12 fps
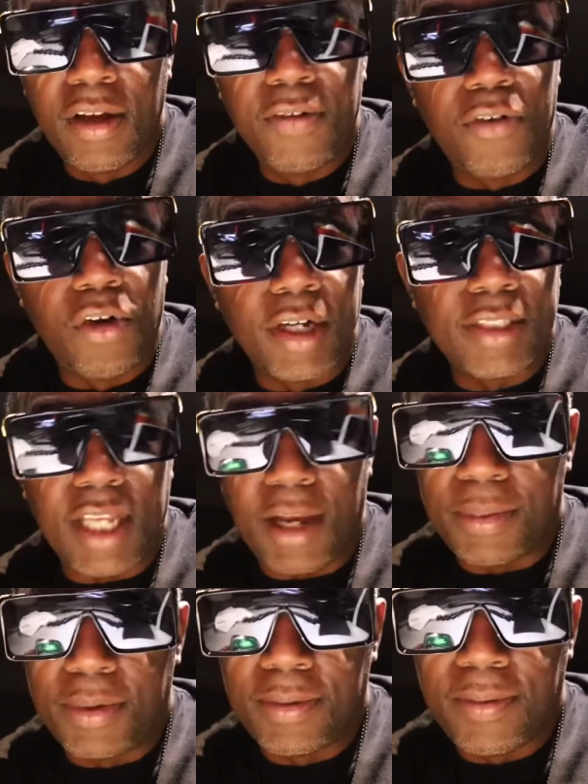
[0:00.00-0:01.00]
For
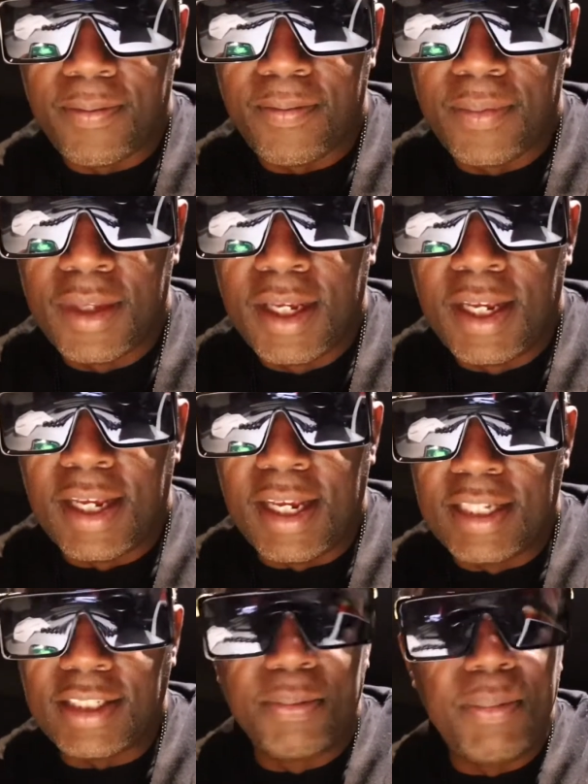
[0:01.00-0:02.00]
example,
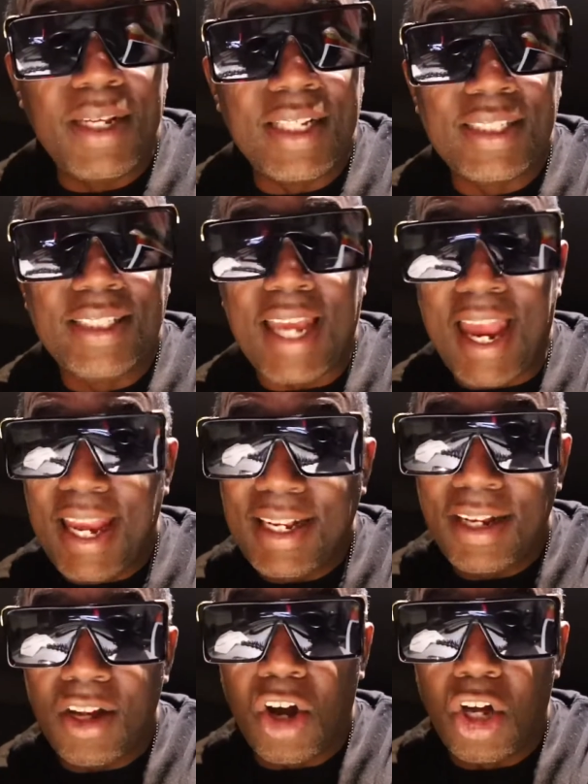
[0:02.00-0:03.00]
is the business
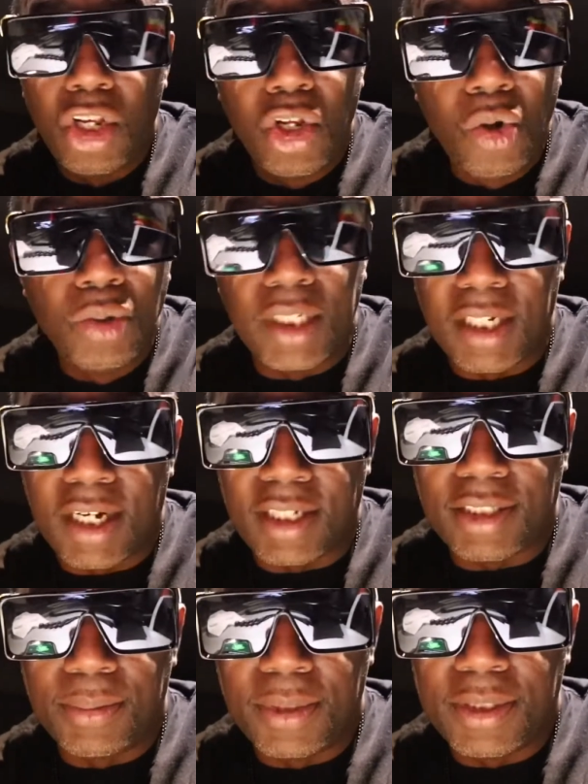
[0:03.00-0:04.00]
gaining or losing
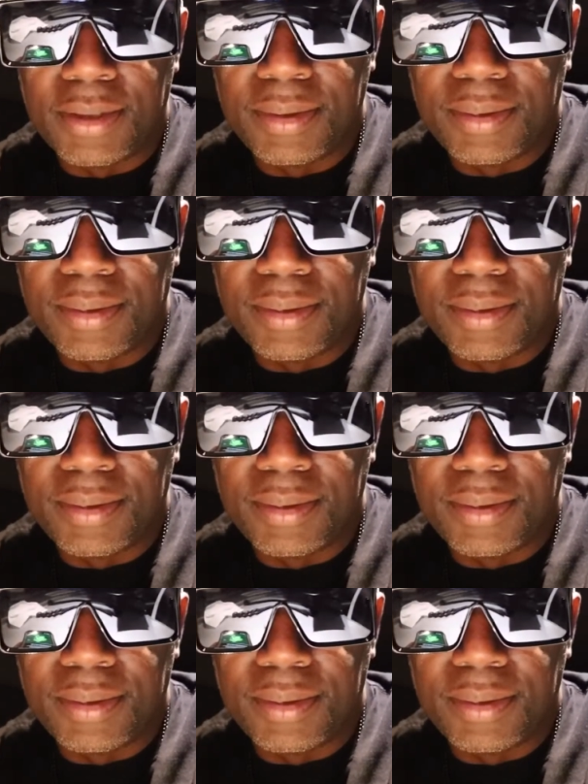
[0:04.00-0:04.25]
customers?